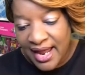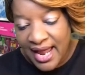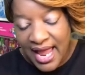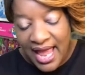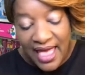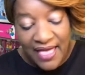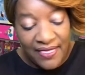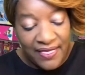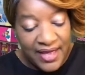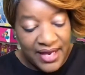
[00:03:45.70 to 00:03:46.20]

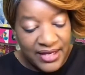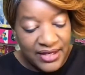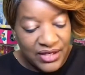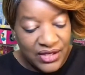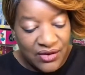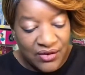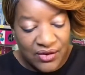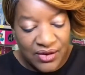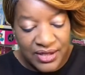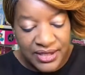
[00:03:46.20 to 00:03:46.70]
And then you
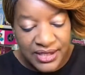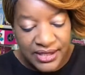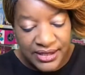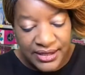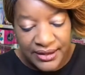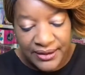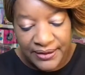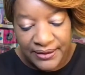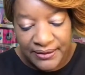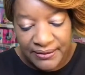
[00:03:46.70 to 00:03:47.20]

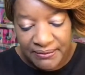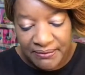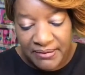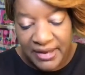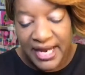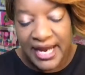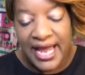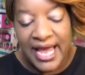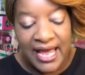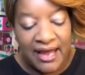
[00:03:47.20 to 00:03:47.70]
also
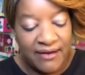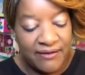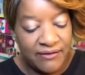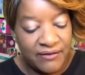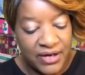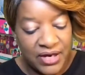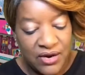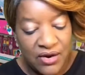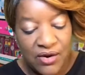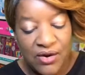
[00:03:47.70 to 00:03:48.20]
may have
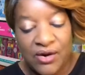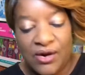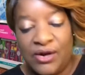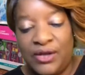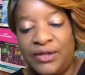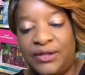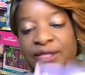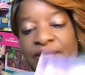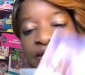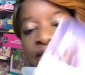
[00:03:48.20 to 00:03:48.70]

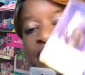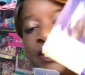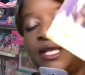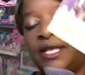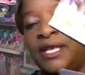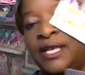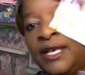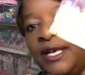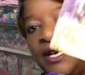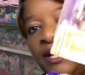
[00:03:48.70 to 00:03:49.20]
recalled
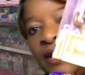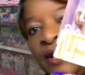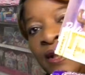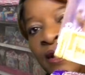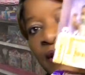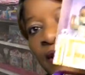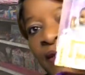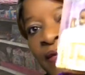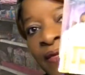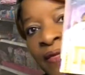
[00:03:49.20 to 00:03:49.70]

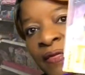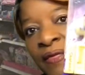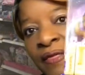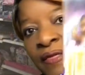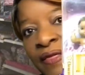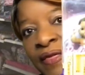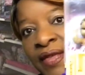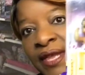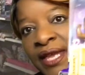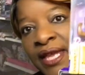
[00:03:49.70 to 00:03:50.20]

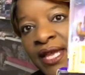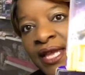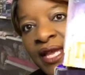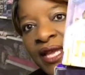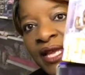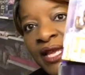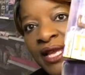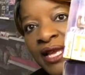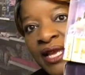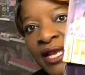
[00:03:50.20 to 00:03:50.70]
the